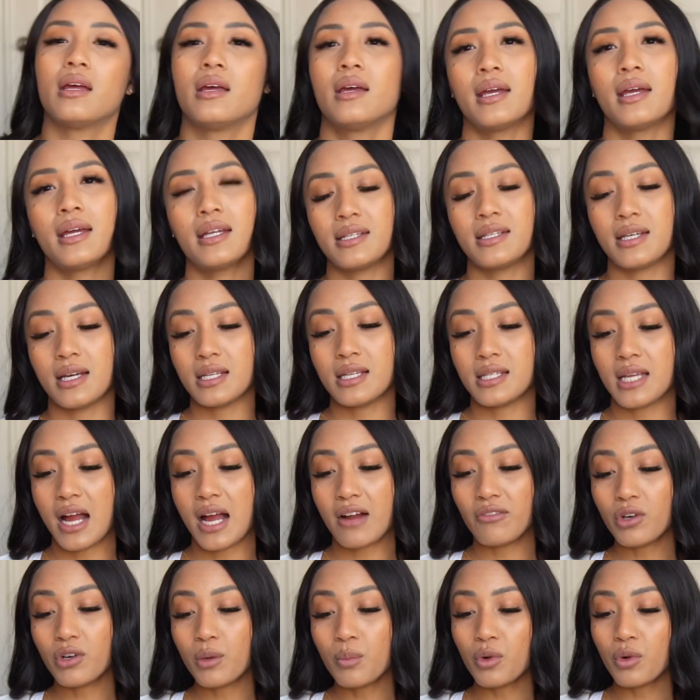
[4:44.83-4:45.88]
it does
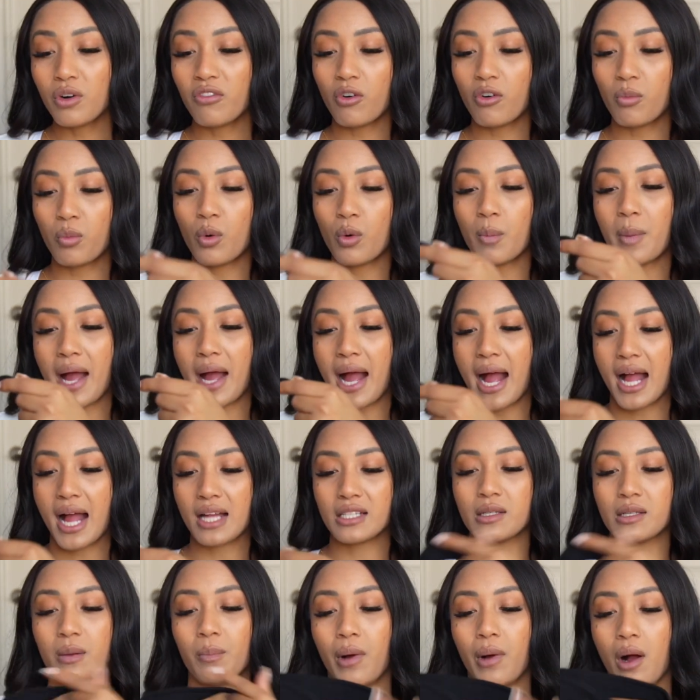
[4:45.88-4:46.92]
have removable
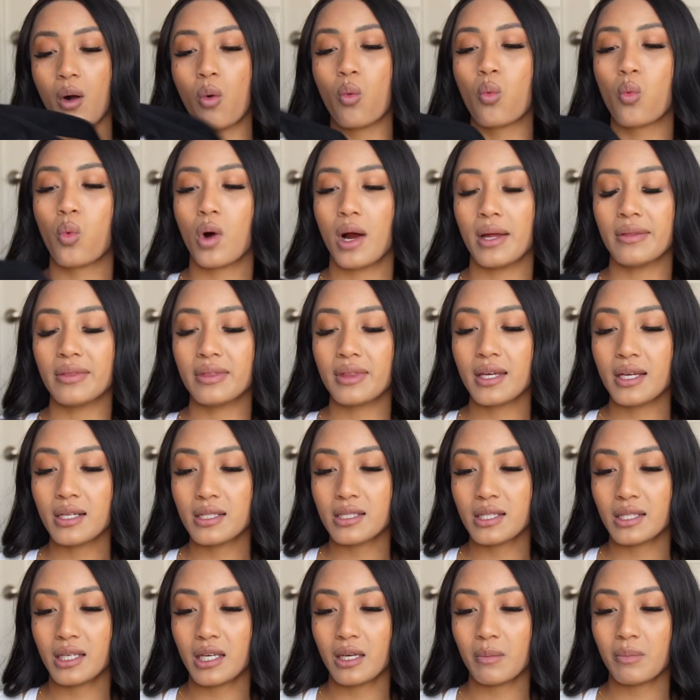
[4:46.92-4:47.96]
pads but one thing
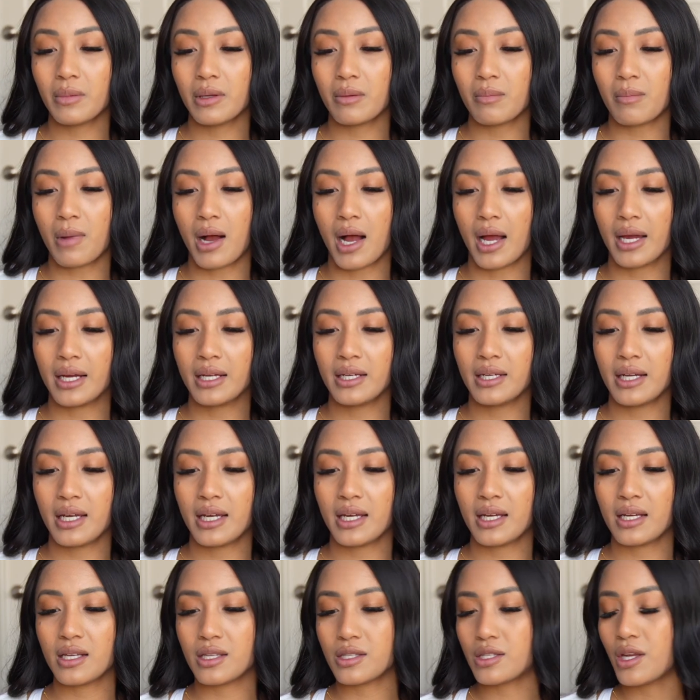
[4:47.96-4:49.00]
to keep in mind
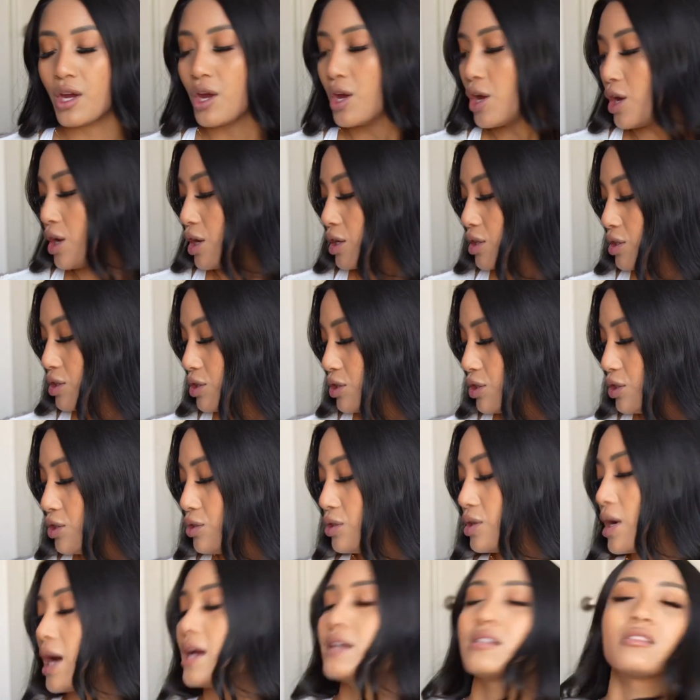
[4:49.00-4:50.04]
is you
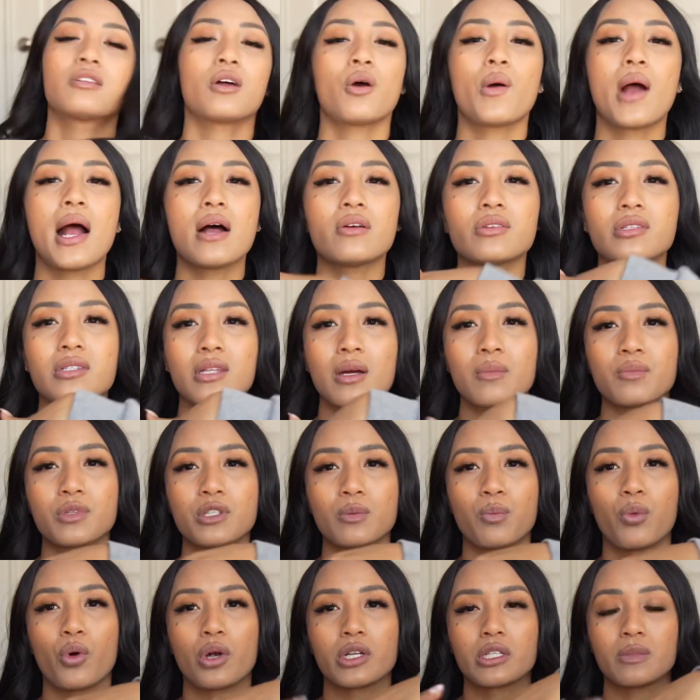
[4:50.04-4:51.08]
guys know how some
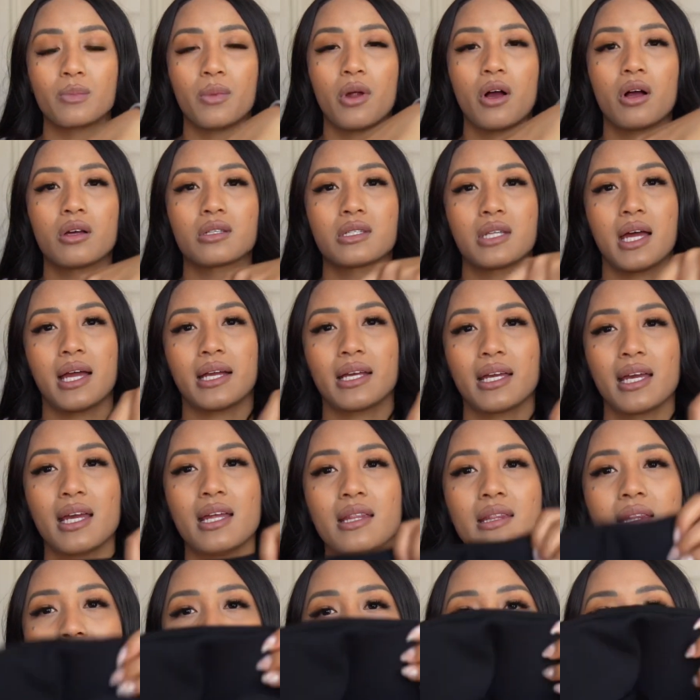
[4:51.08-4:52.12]
sports bras like
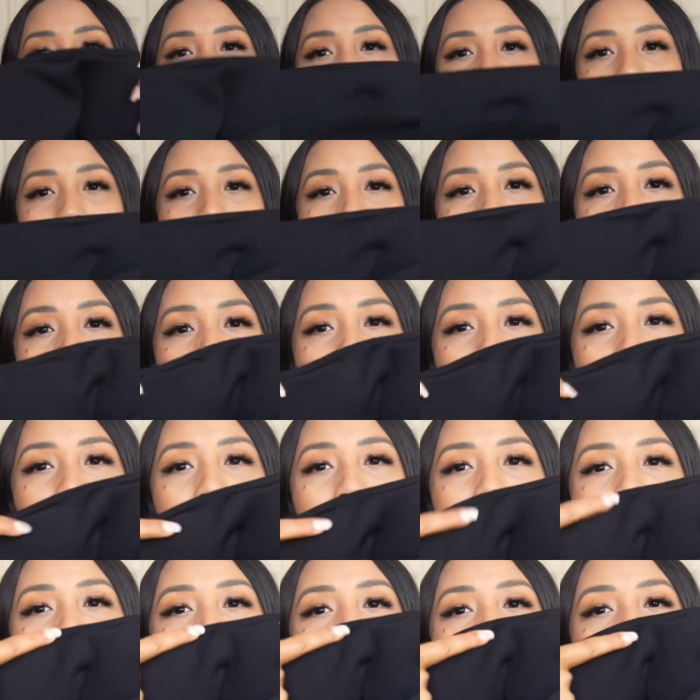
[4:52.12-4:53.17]
in the inside it
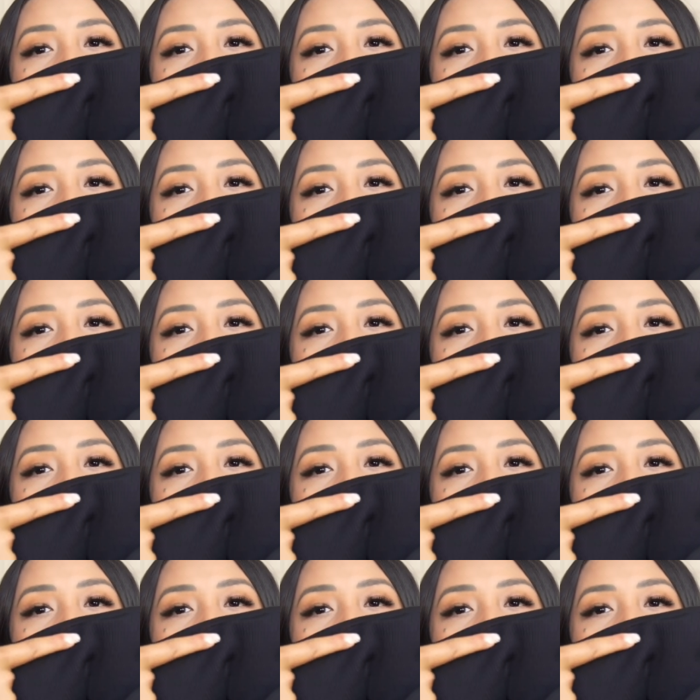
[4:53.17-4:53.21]
has a